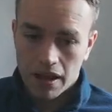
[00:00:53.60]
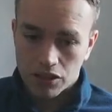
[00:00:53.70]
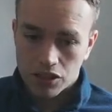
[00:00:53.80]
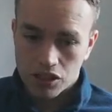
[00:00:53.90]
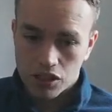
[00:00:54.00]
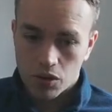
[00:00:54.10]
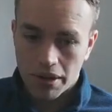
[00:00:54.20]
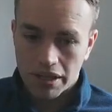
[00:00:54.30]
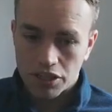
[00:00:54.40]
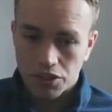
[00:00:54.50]
just to
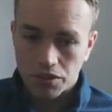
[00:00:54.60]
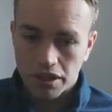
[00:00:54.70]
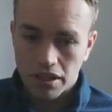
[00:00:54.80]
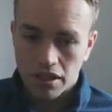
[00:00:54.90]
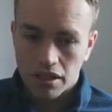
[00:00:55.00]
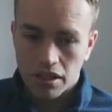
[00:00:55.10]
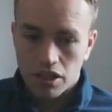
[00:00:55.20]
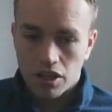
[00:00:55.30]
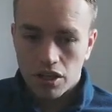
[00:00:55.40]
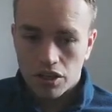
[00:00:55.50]
quickly show you,
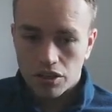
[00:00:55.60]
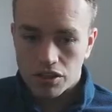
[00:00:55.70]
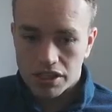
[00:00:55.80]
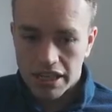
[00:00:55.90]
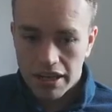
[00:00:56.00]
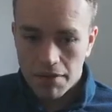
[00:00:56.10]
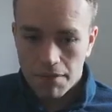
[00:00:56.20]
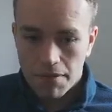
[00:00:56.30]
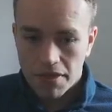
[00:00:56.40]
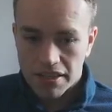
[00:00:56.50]
you'll see
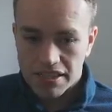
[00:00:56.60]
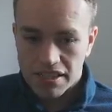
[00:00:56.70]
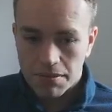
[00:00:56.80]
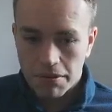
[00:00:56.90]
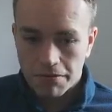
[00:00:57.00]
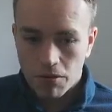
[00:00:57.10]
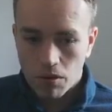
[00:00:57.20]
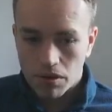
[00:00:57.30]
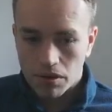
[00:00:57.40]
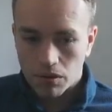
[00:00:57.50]
this is the
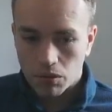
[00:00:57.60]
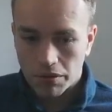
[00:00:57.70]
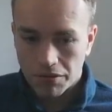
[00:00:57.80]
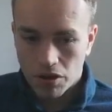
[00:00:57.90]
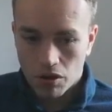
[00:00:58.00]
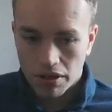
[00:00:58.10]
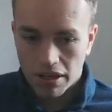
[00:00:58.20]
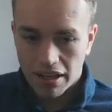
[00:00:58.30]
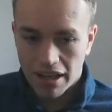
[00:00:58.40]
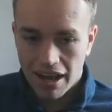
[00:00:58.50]
before. We've got
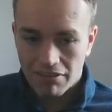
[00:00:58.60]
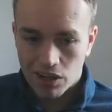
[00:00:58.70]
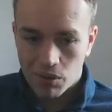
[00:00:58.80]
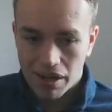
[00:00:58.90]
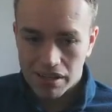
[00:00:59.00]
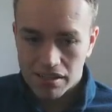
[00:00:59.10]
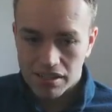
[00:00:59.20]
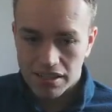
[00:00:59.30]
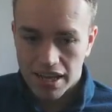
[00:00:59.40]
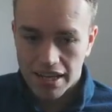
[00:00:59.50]
a request
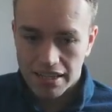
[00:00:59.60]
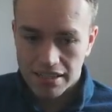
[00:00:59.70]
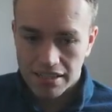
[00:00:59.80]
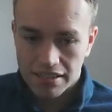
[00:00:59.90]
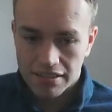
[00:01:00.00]
that takes